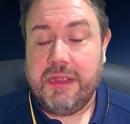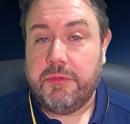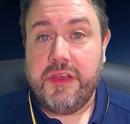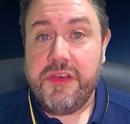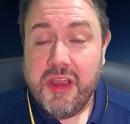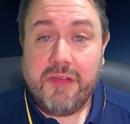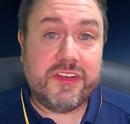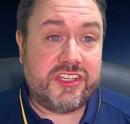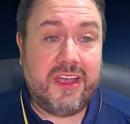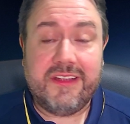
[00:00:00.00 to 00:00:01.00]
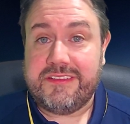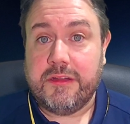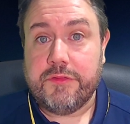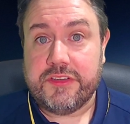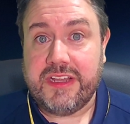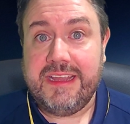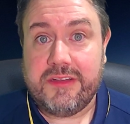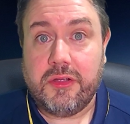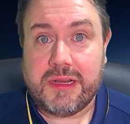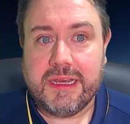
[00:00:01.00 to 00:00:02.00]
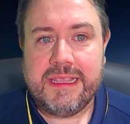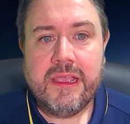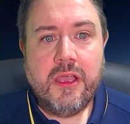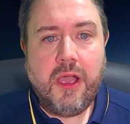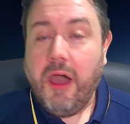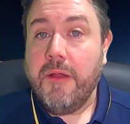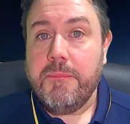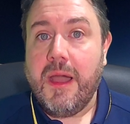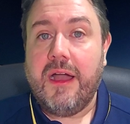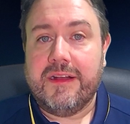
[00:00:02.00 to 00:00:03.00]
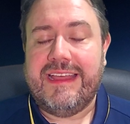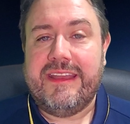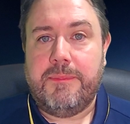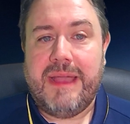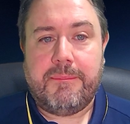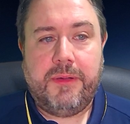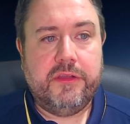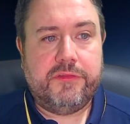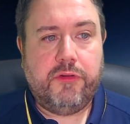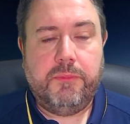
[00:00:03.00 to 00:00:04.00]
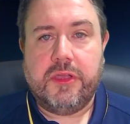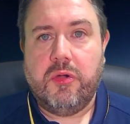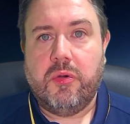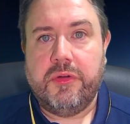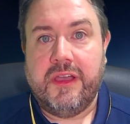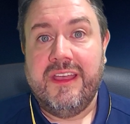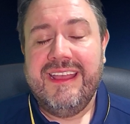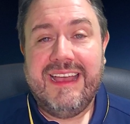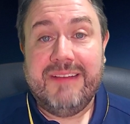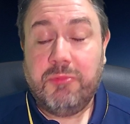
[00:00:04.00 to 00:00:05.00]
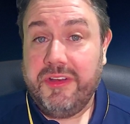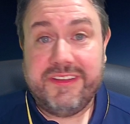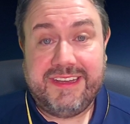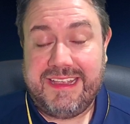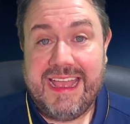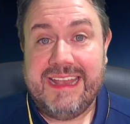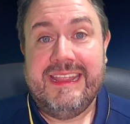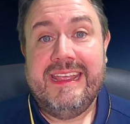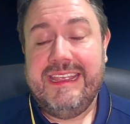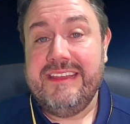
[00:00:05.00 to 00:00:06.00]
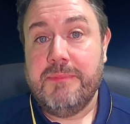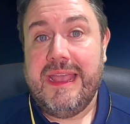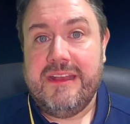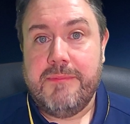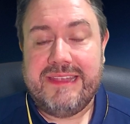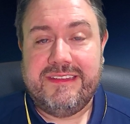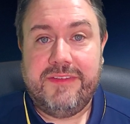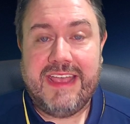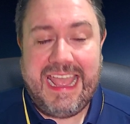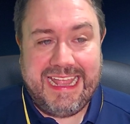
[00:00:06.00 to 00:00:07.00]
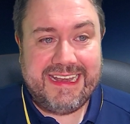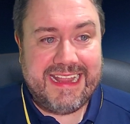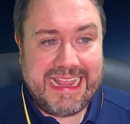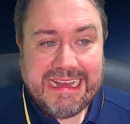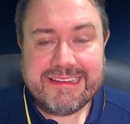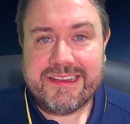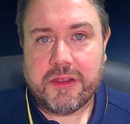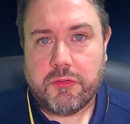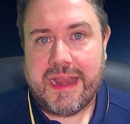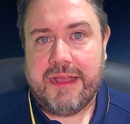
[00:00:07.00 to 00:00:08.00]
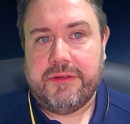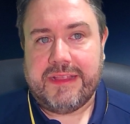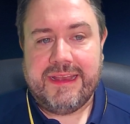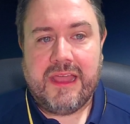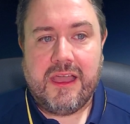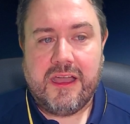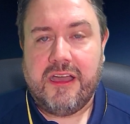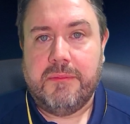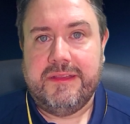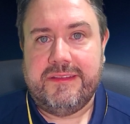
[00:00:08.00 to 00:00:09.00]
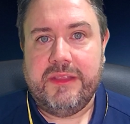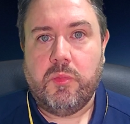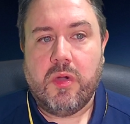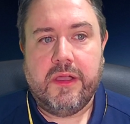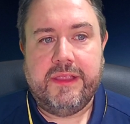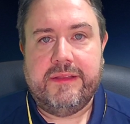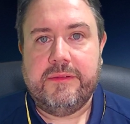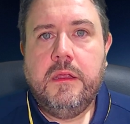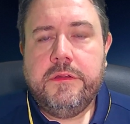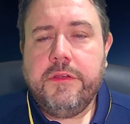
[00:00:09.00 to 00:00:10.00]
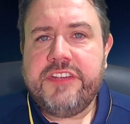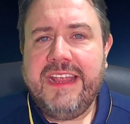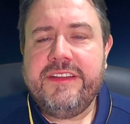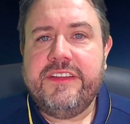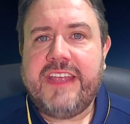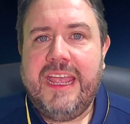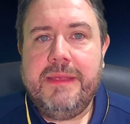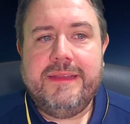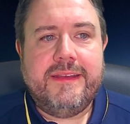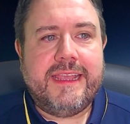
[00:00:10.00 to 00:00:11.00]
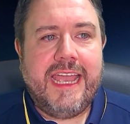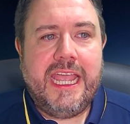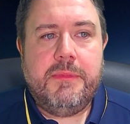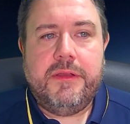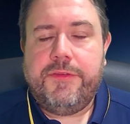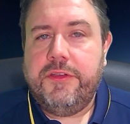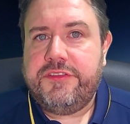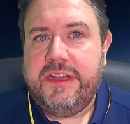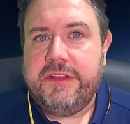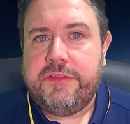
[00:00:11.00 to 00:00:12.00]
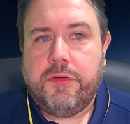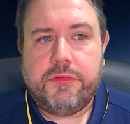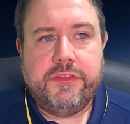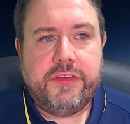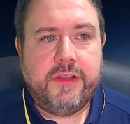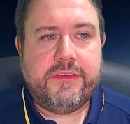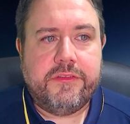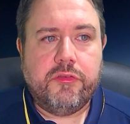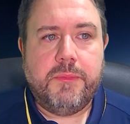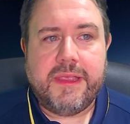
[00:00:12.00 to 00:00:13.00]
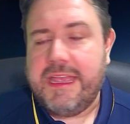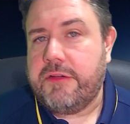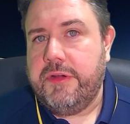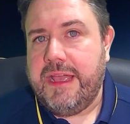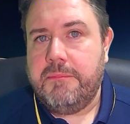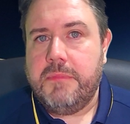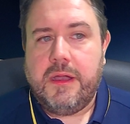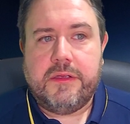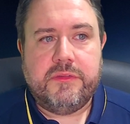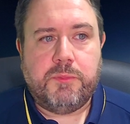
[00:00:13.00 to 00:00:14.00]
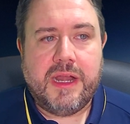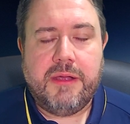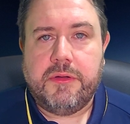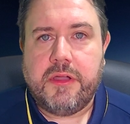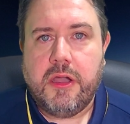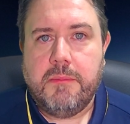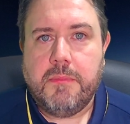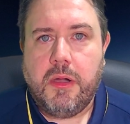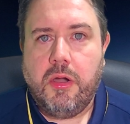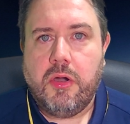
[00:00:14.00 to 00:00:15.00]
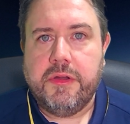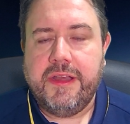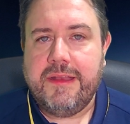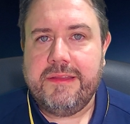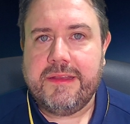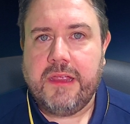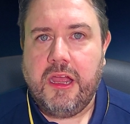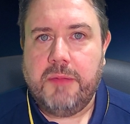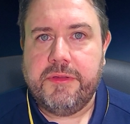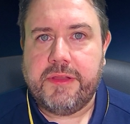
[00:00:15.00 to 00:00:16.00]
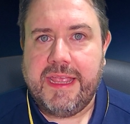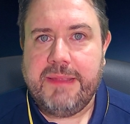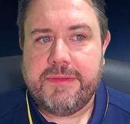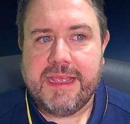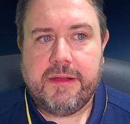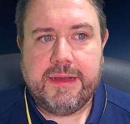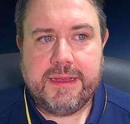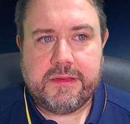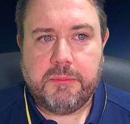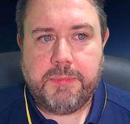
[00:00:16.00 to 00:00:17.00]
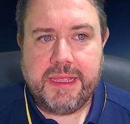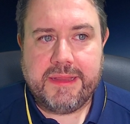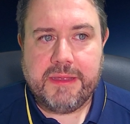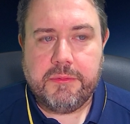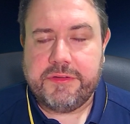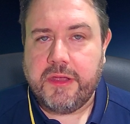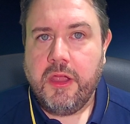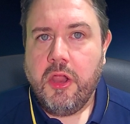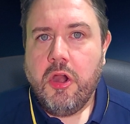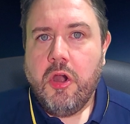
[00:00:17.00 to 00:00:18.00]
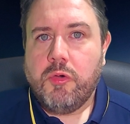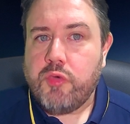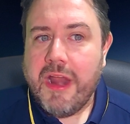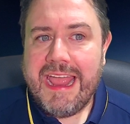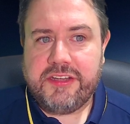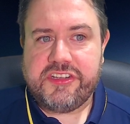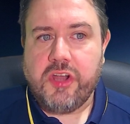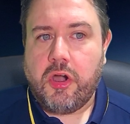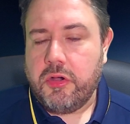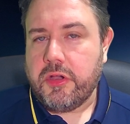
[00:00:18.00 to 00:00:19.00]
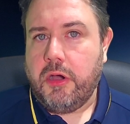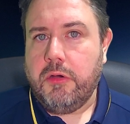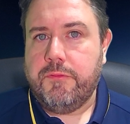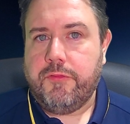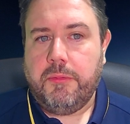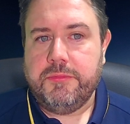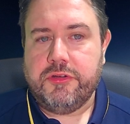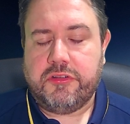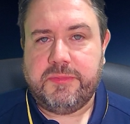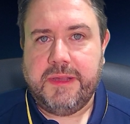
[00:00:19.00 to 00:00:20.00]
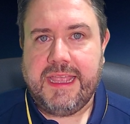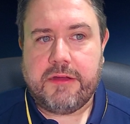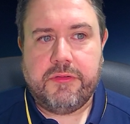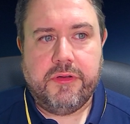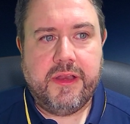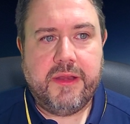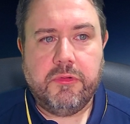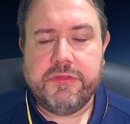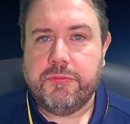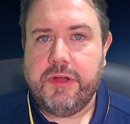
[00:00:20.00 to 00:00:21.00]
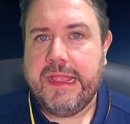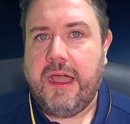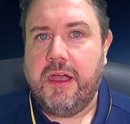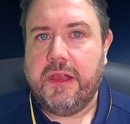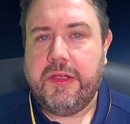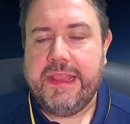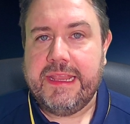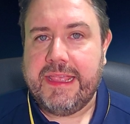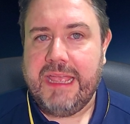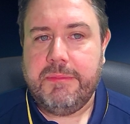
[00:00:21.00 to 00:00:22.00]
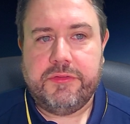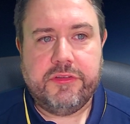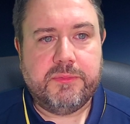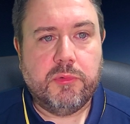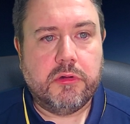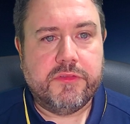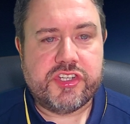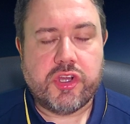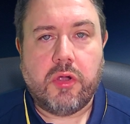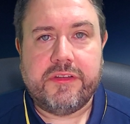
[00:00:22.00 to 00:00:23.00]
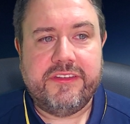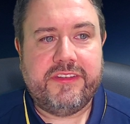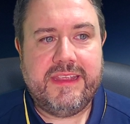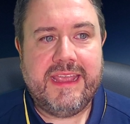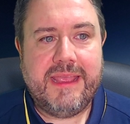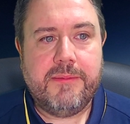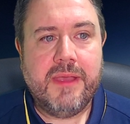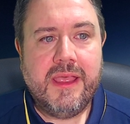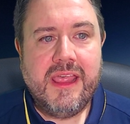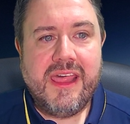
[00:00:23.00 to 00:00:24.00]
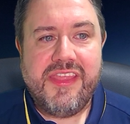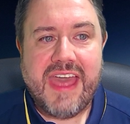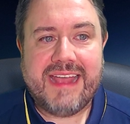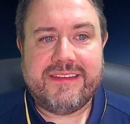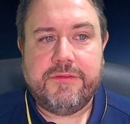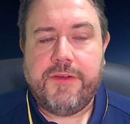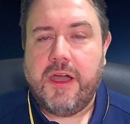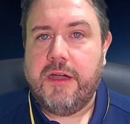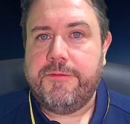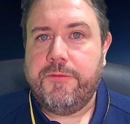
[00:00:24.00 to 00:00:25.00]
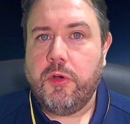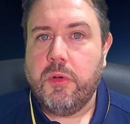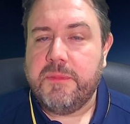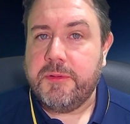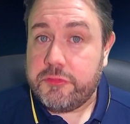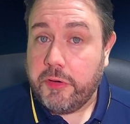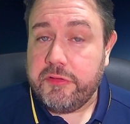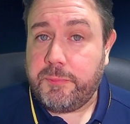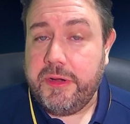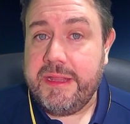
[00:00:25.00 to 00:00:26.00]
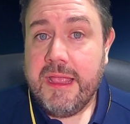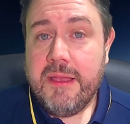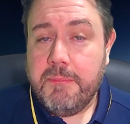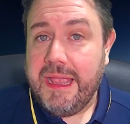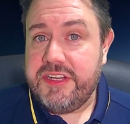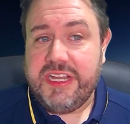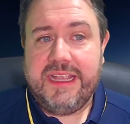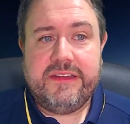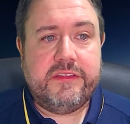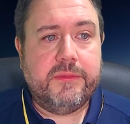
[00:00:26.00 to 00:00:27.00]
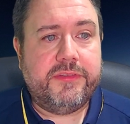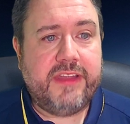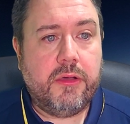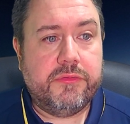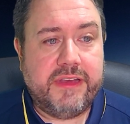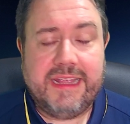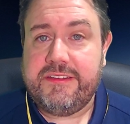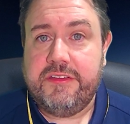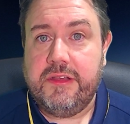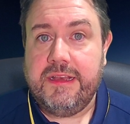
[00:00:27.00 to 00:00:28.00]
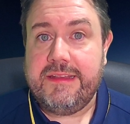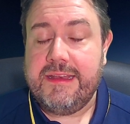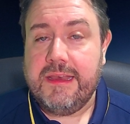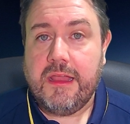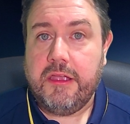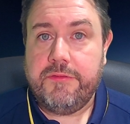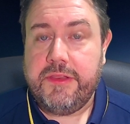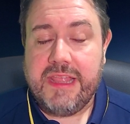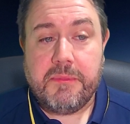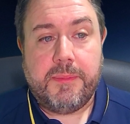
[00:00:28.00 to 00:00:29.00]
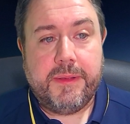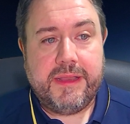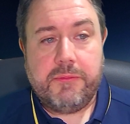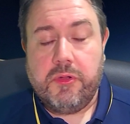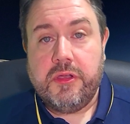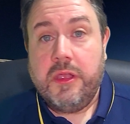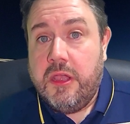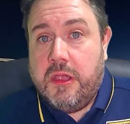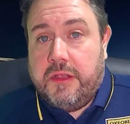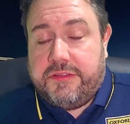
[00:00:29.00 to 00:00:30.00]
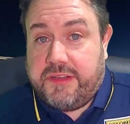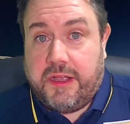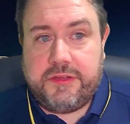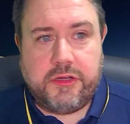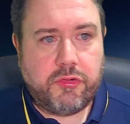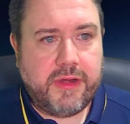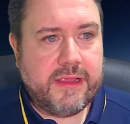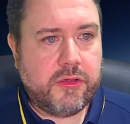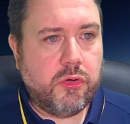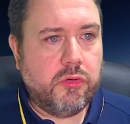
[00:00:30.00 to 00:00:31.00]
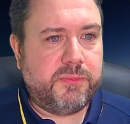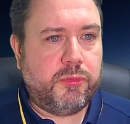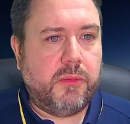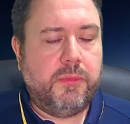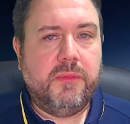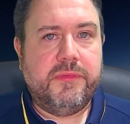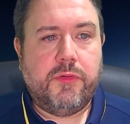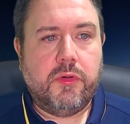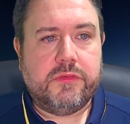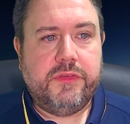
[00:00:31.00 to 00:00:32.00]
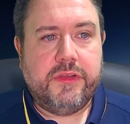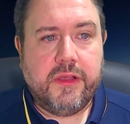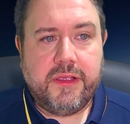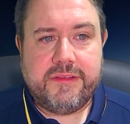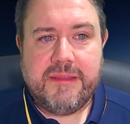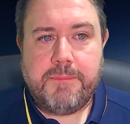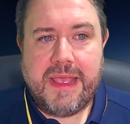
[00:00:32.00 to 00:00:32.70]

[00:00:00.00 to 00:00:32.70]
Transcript: It was another chance though for Shay Dunkley, unmarked at the back post from the corner, and once again he's made a mess of it, heading it into the ground and harmlessly wide. So changes came into the game, and the first changes for Oxford United saw McEachran and Marcus Brown come on, and it did calm the game down a little bit. There was a rare shot on goal from Josh McEachran, and it wasn't really a highlight in the game. It was just more of a shock to see him that far forward. But Shrewsbury made changes themselves, and that certainly did liven them up, and they were starting to create and cause problems for Oxford United.